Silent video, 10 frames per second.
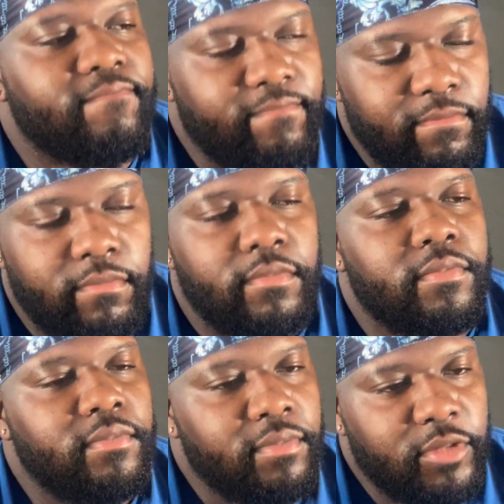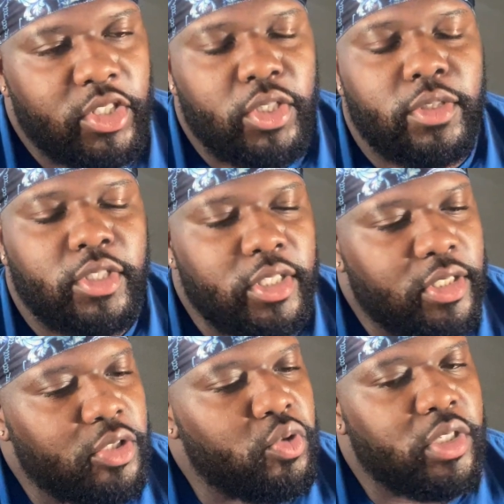Mm-hmm.
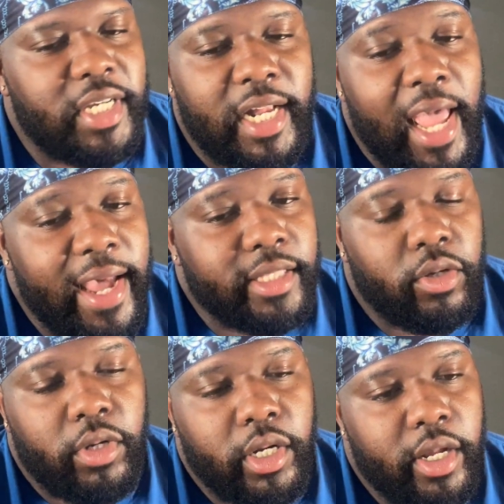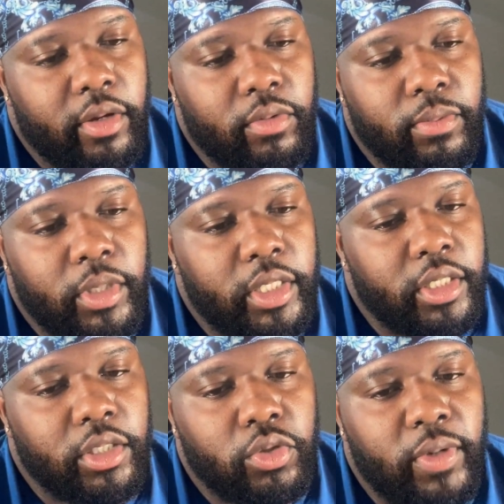You just got to act on it now
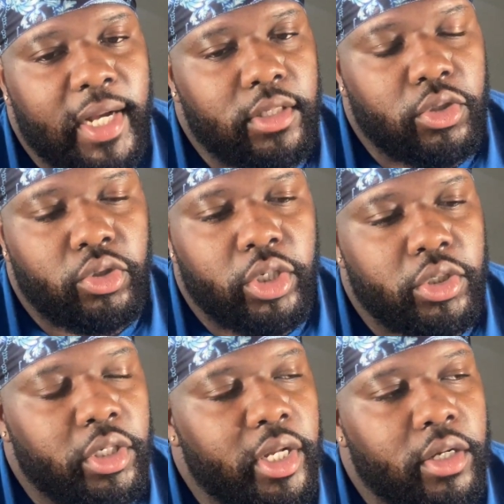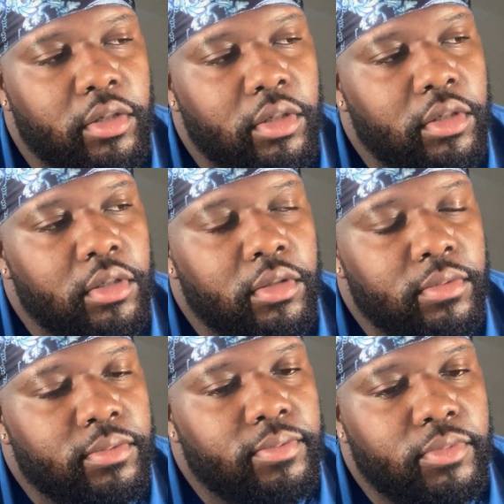because you got the structure now.
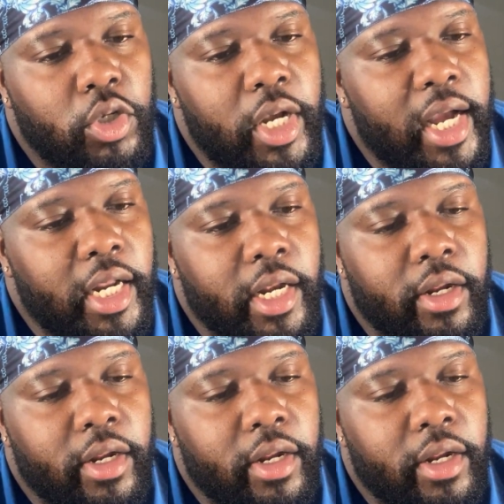You got it now.